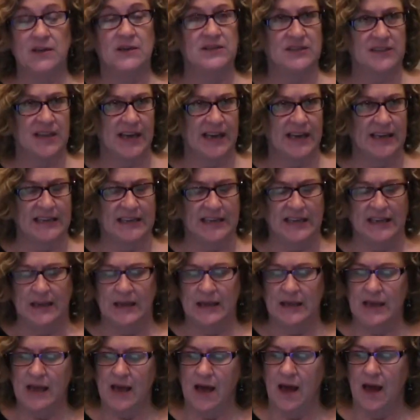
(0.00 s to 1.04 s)

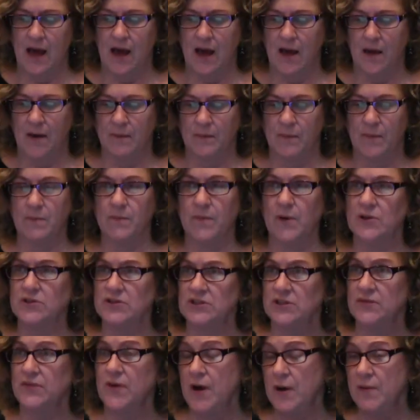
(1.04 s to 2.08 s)
Secondly,
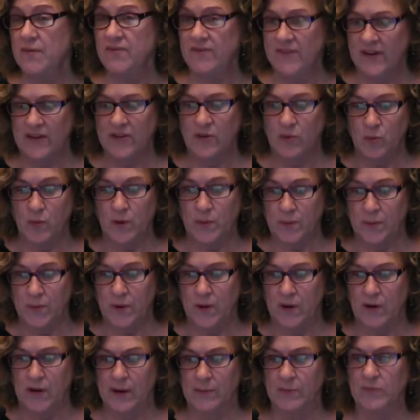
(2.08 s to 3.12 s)
most of our faith and work
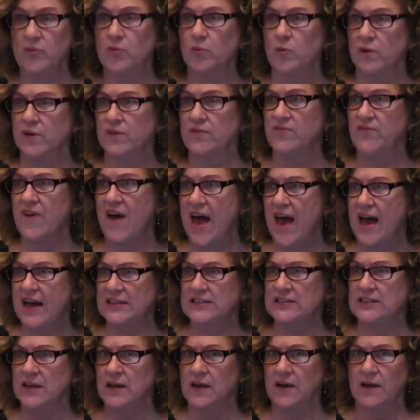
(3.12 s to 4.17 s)
programs were in
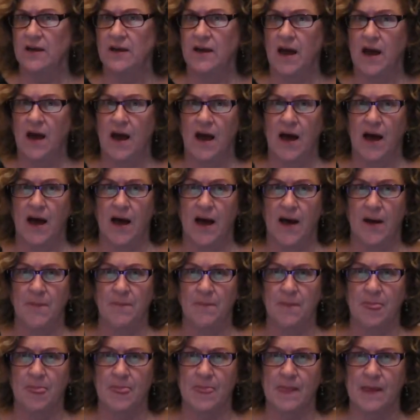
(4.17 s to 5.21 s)
fact
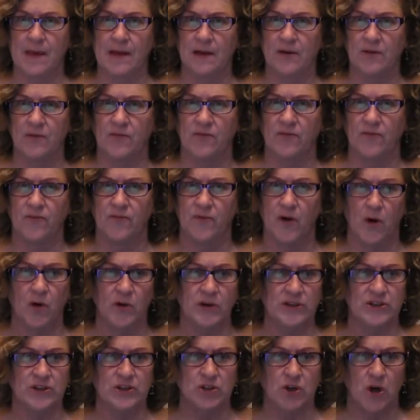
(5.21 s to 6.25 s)

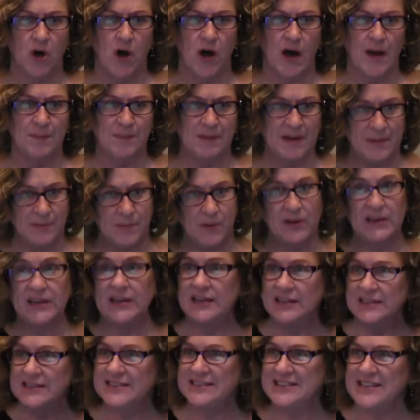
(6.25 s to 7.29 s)
focused on people
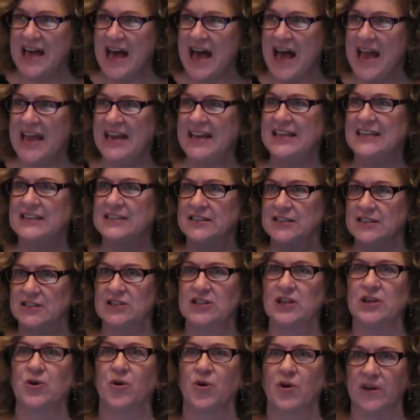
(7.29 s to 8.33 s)
inside
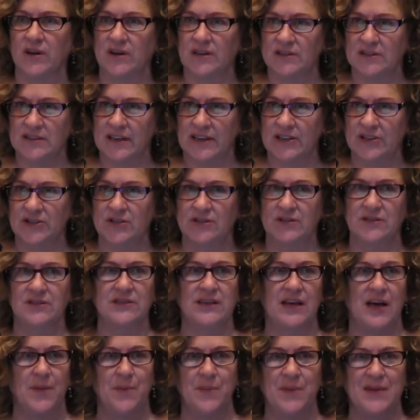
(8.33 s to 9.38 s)
existing organizations,
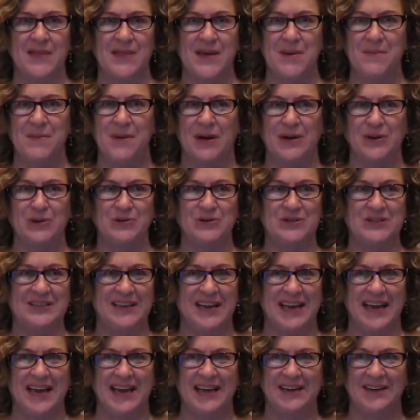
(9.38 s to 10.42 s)
helping them
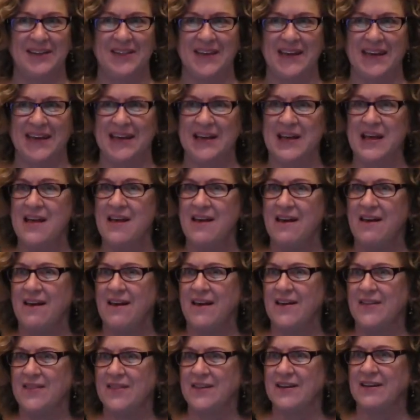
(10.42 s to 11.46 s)
understand the
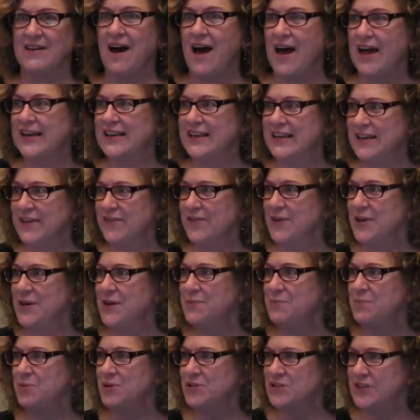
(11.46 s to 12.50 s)

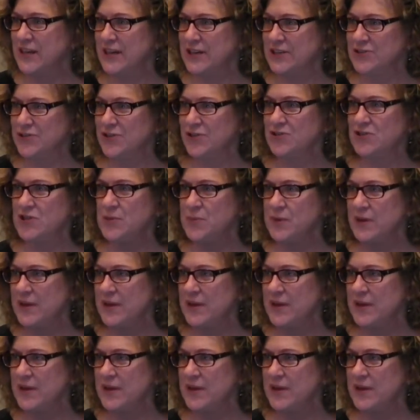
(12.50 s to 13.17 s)
God-given potential to